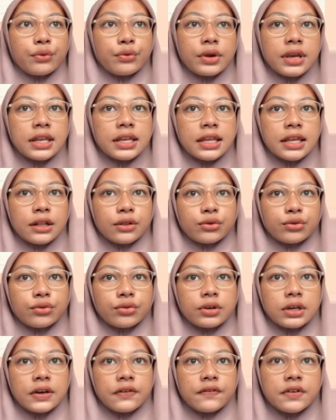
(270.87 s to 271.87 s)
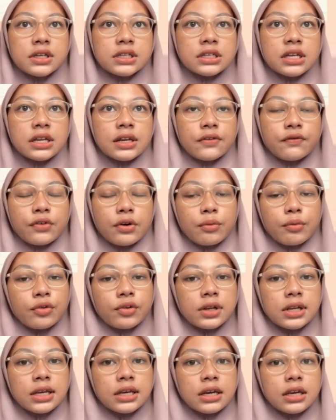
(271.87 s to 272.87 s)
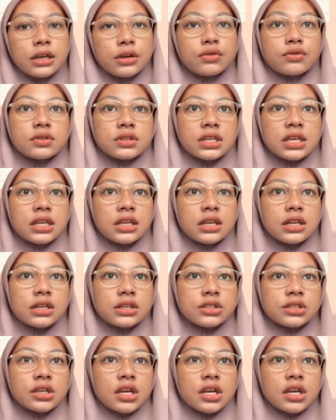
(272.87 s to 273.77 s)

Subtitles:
we need to differentiate the formula using the